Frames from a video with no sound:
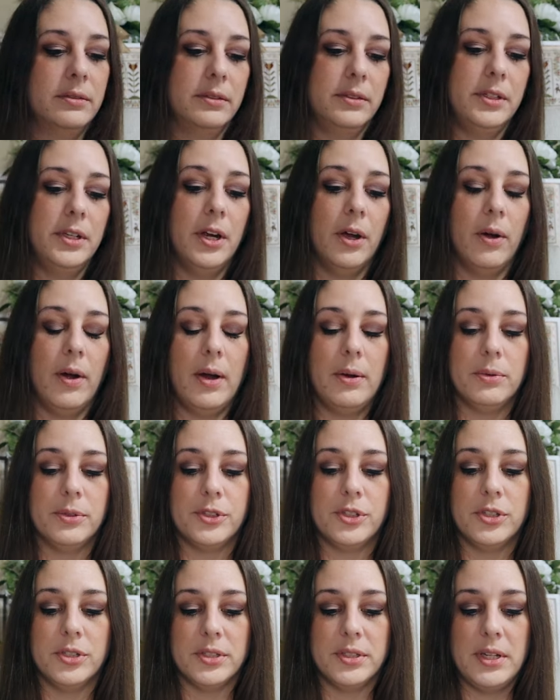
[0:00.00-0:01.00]
you know, I
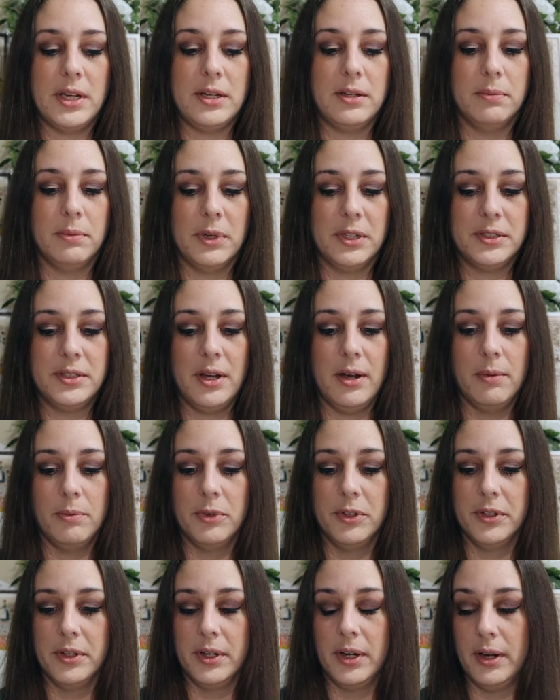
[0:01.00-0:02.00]
was just taking my time
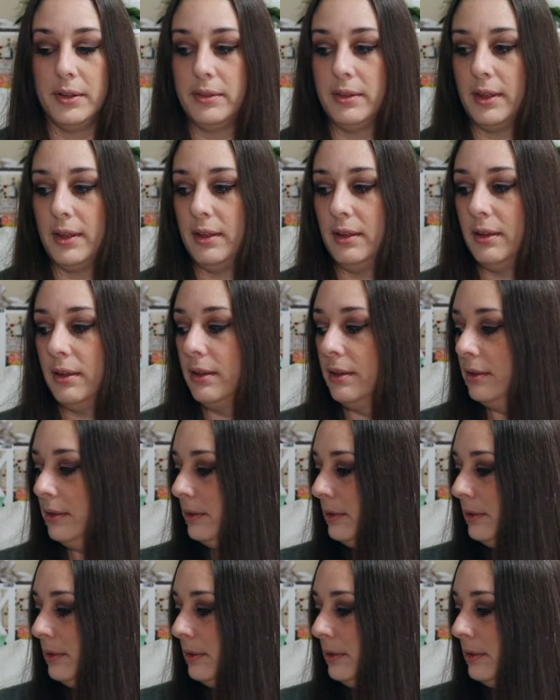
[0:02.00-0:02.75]
with it, I think.